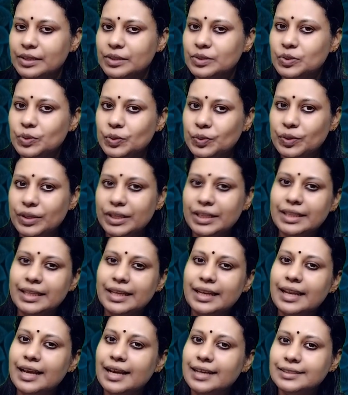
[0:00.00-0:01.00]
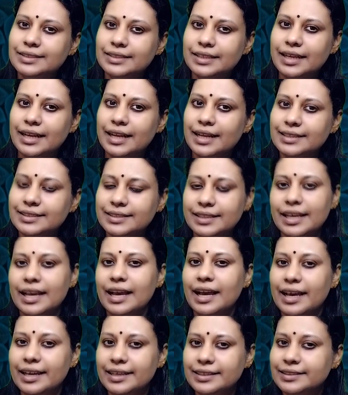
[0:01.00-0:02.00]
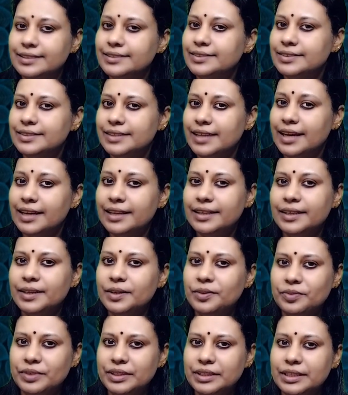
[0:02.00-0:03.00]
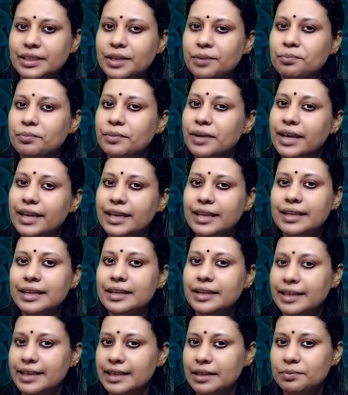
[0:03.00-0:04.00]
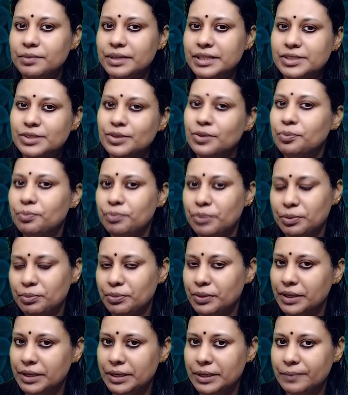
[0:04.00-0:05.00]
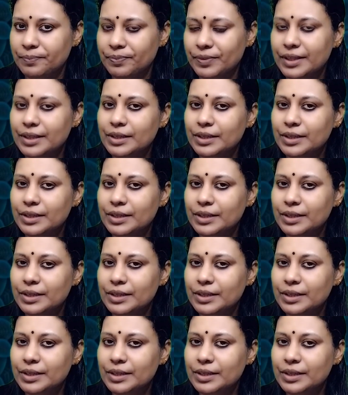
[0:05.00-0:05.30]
So in the last class, I just started with the minor ailments of puerperium.